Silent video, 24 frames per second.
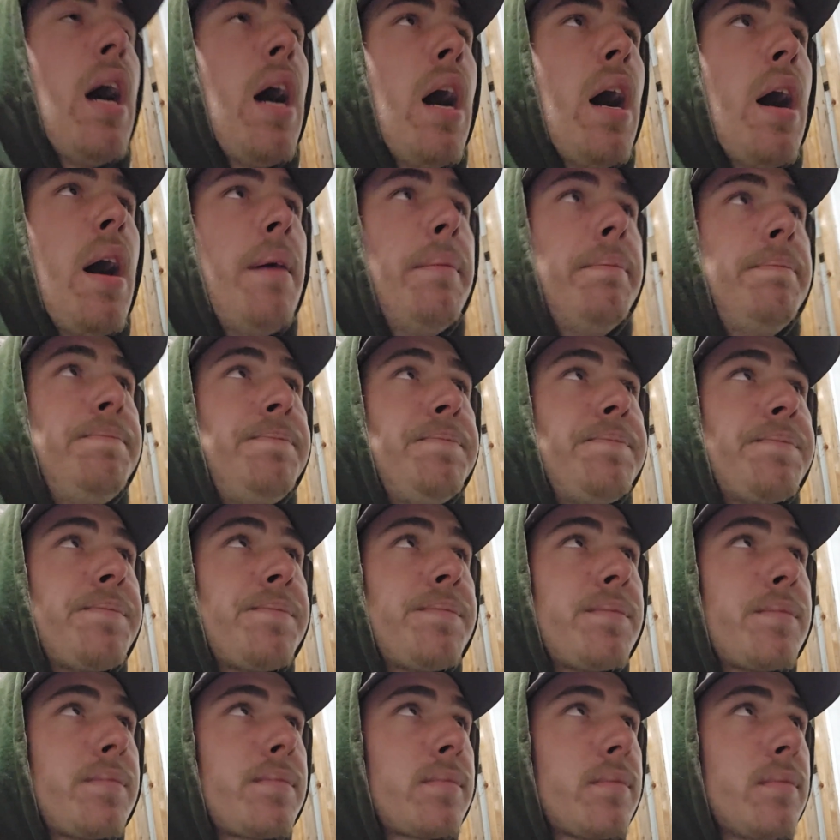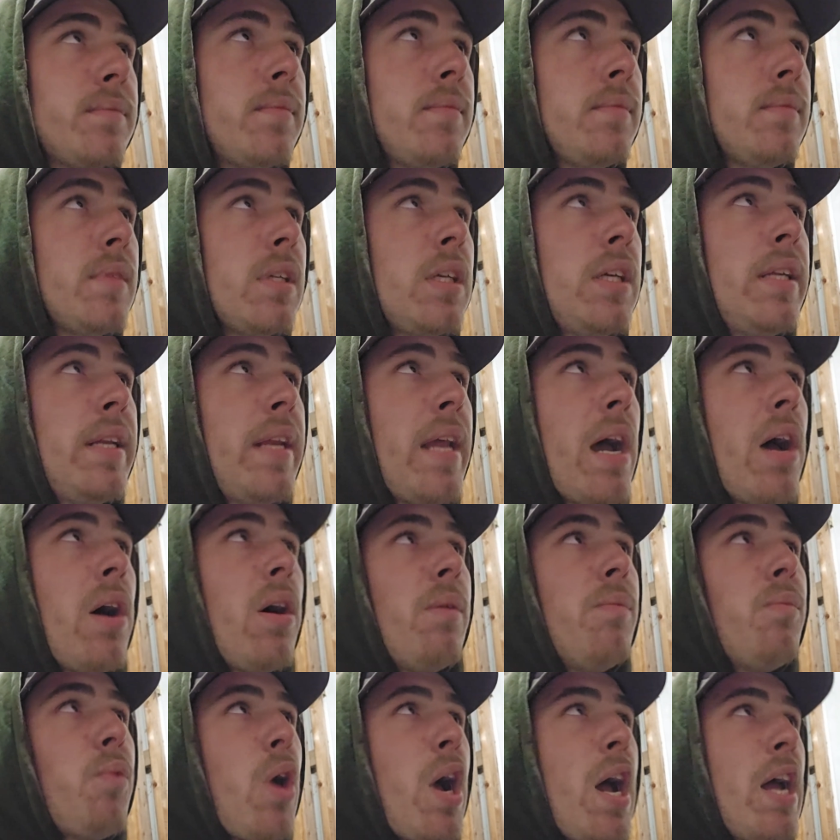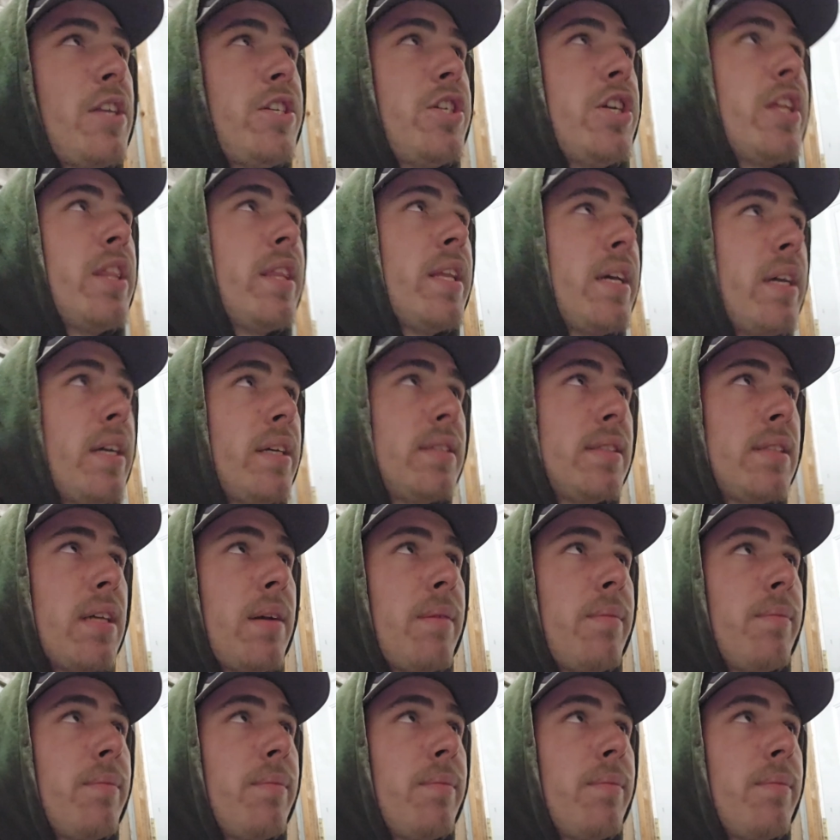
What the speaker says: Now I'm watching this.